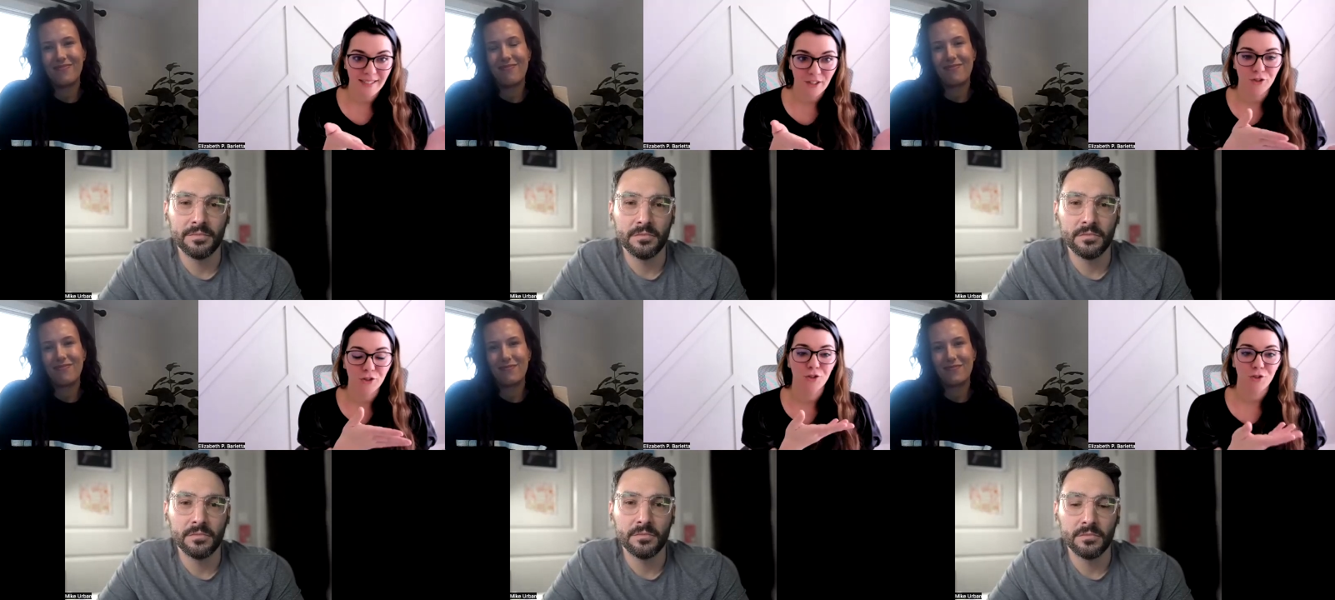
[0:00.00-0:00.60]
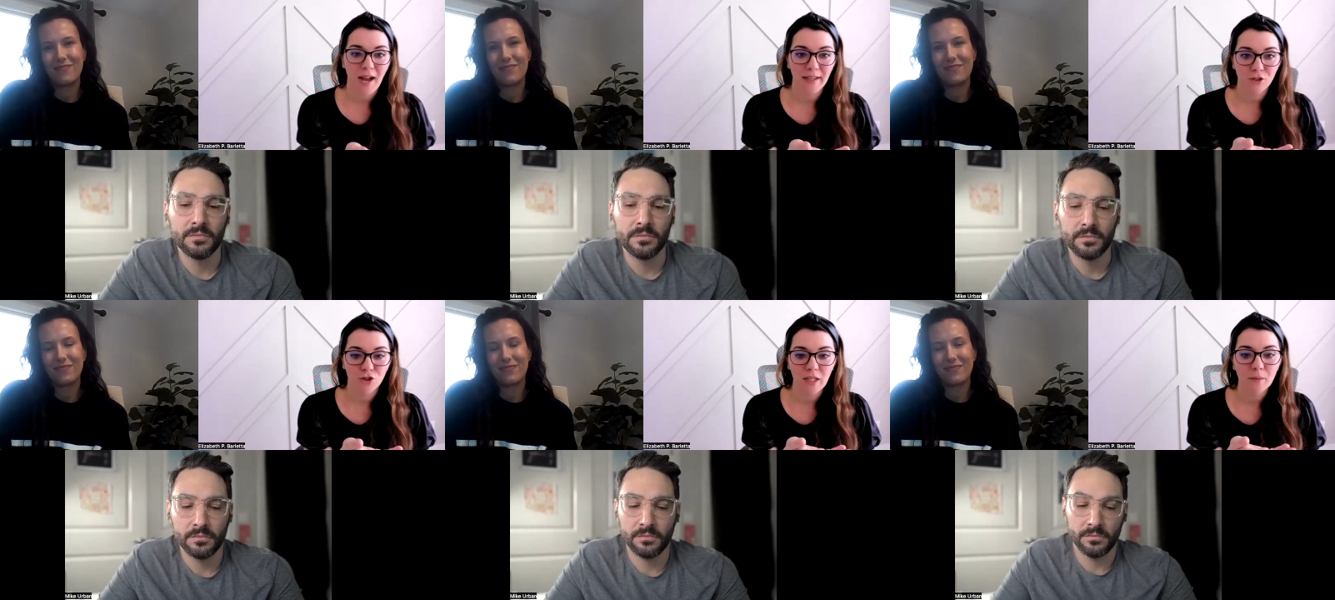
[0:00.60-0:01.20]
Speaker 1: tactic or
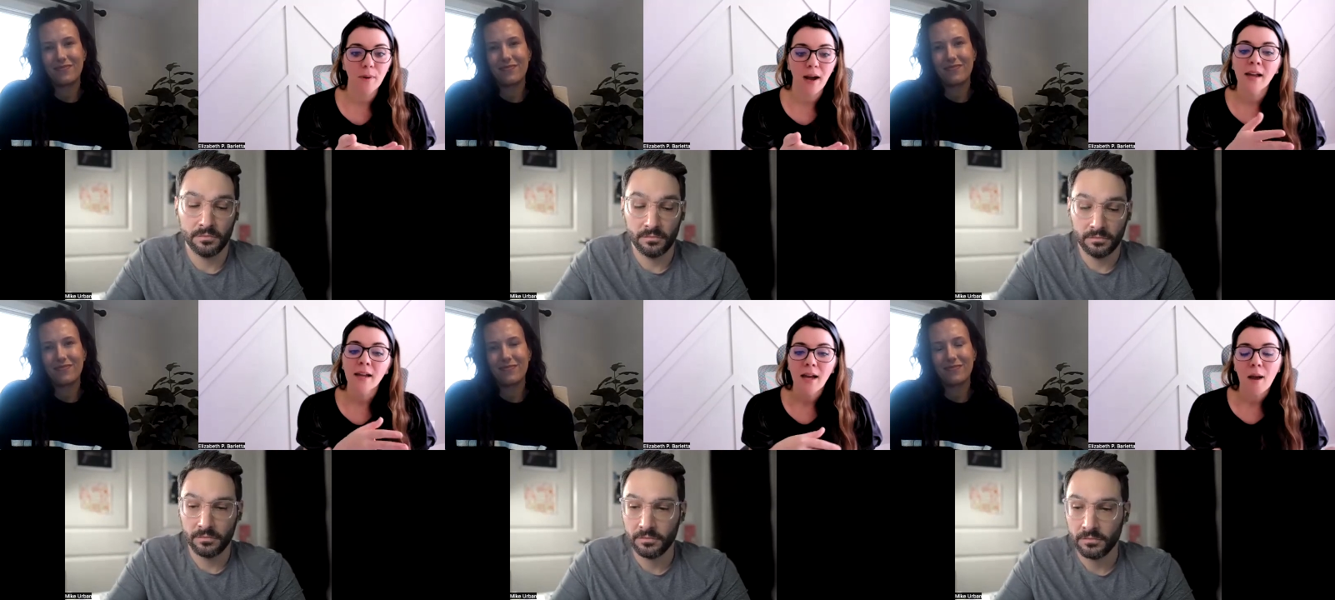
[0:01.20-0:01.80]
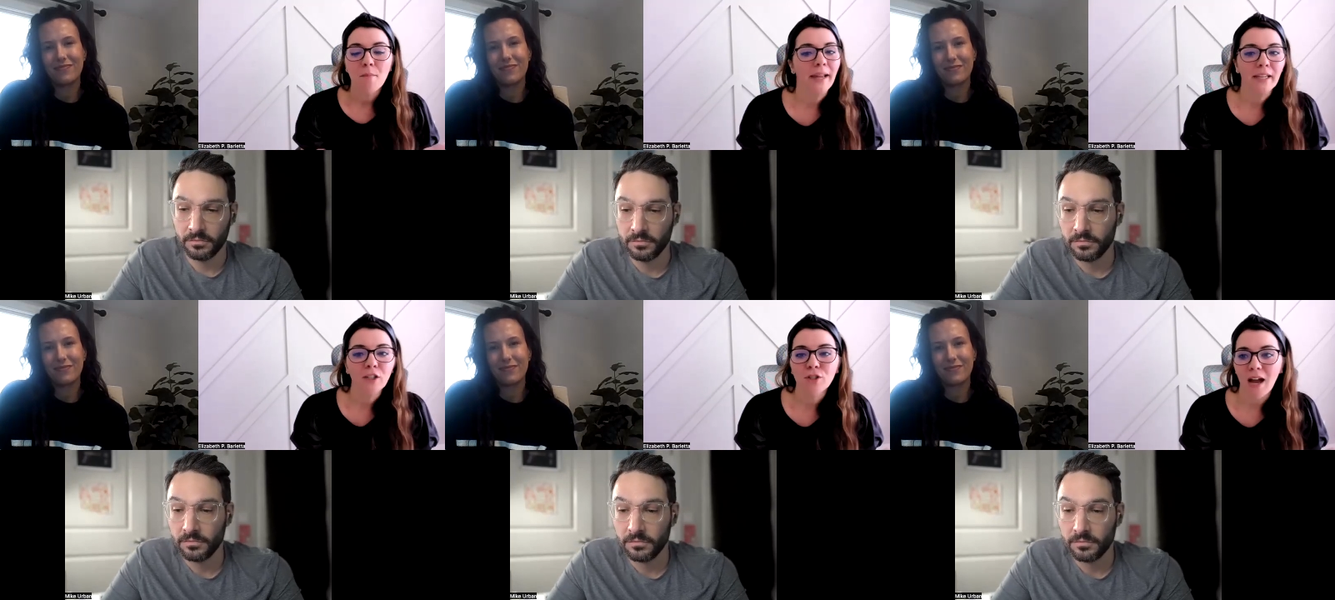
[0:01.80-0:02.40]
strategy but Mike,
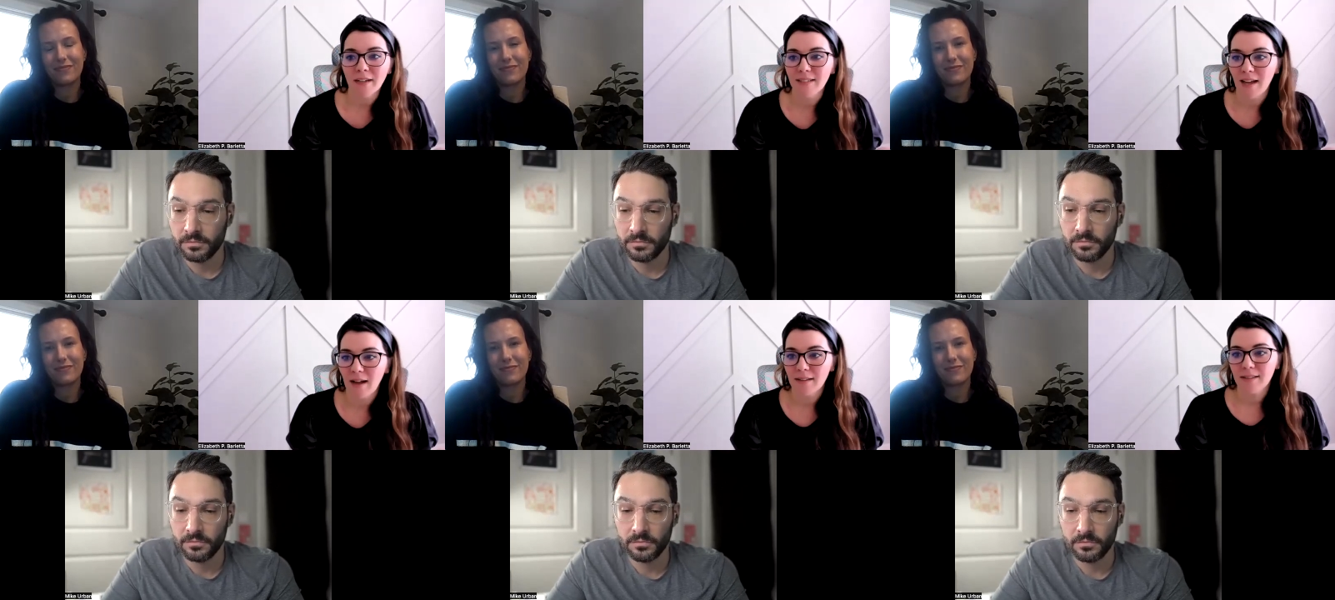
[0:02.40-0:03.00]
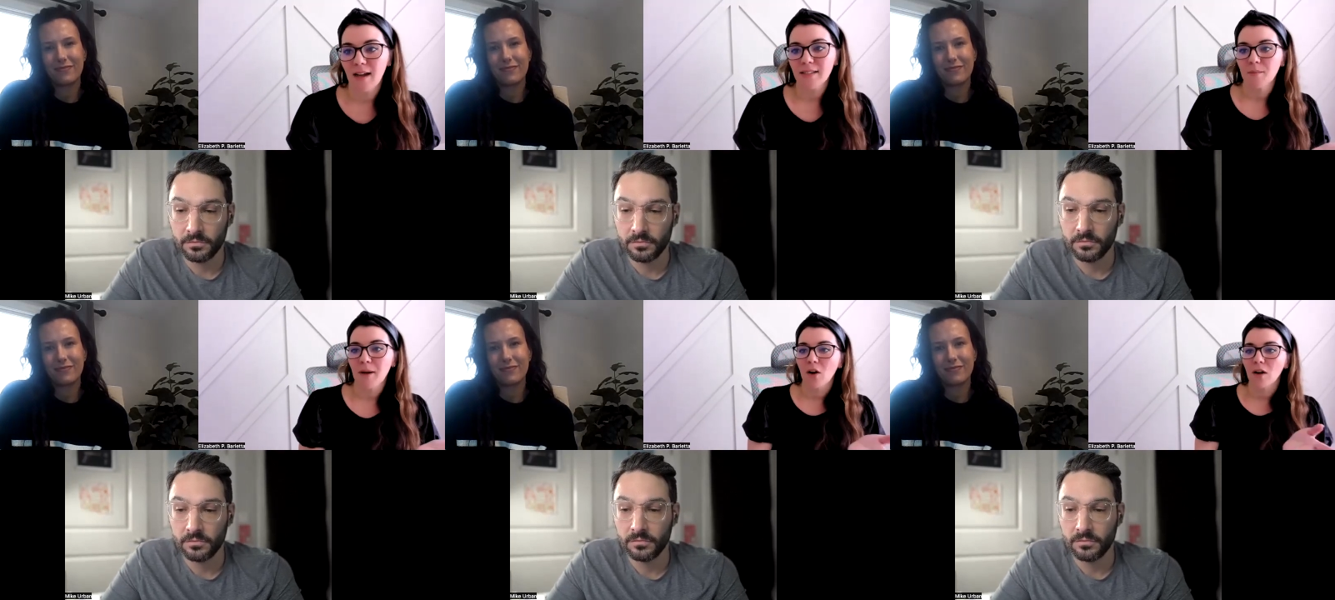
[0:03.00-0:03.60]
can you talk to to us
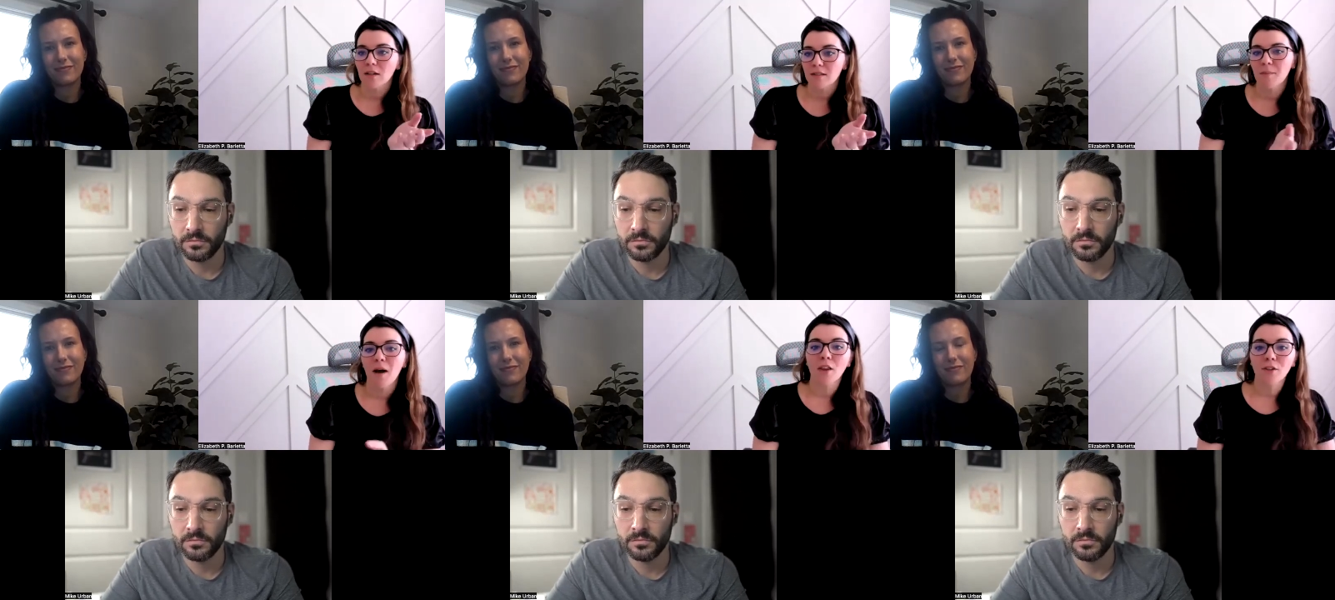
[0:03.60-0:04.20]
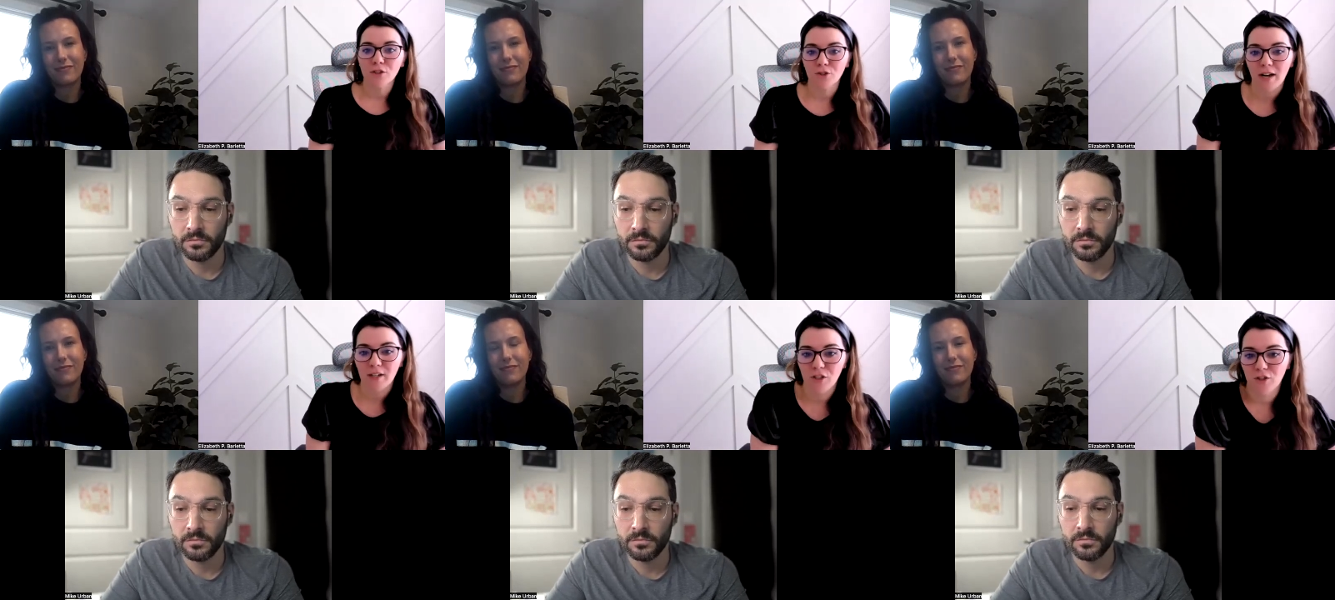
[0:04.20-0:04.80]
about some other
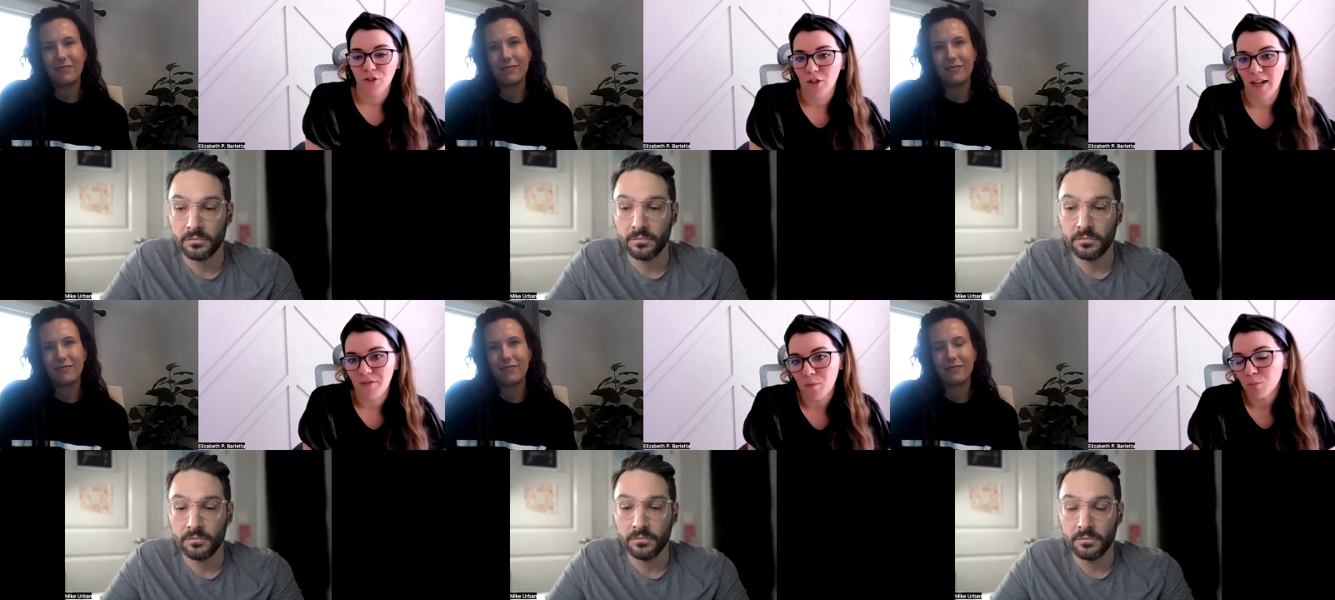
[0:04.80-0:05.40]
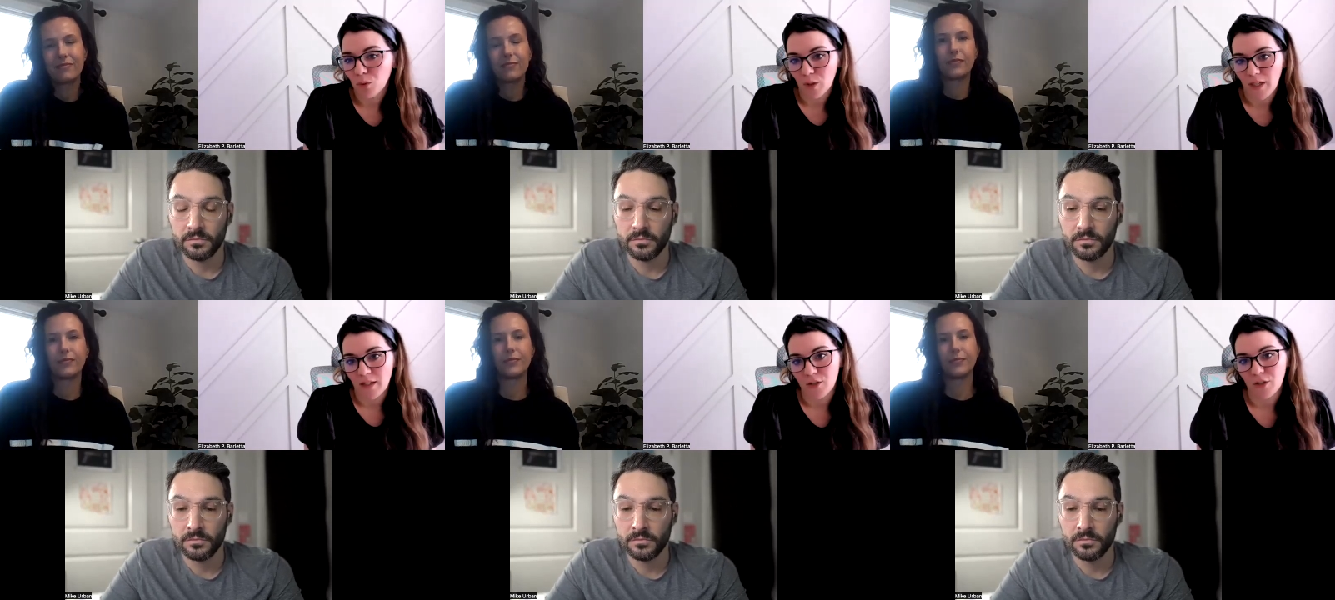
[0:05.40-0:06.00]
strategies you're kind of
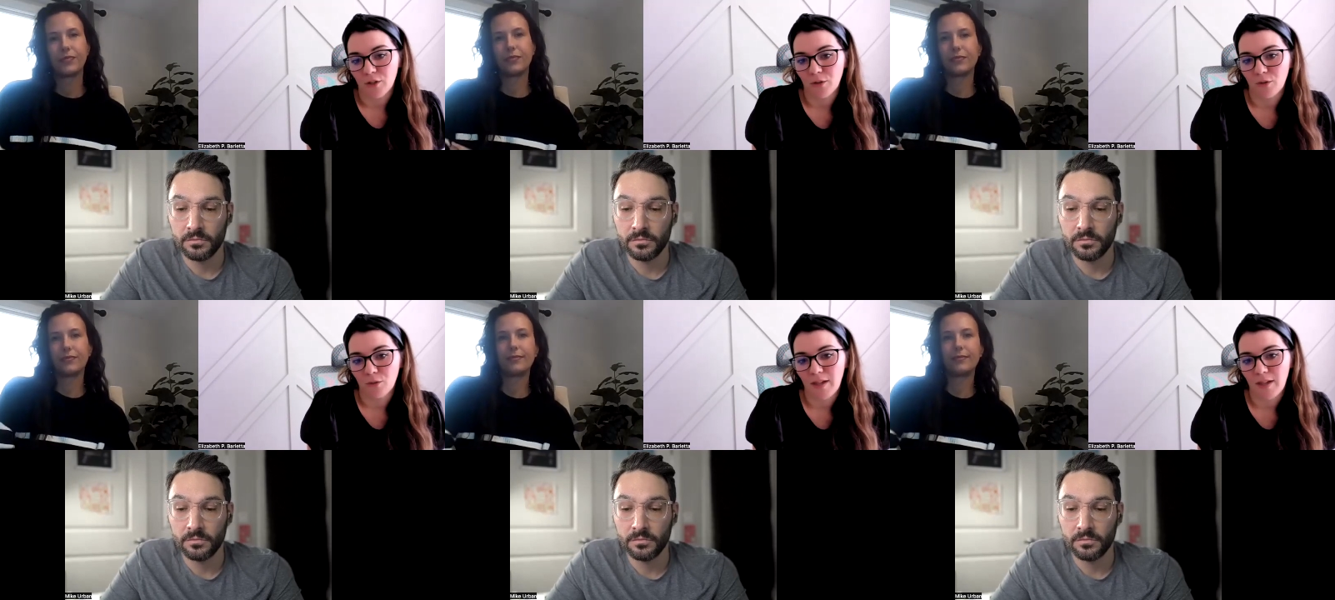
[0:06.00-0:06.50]
employing to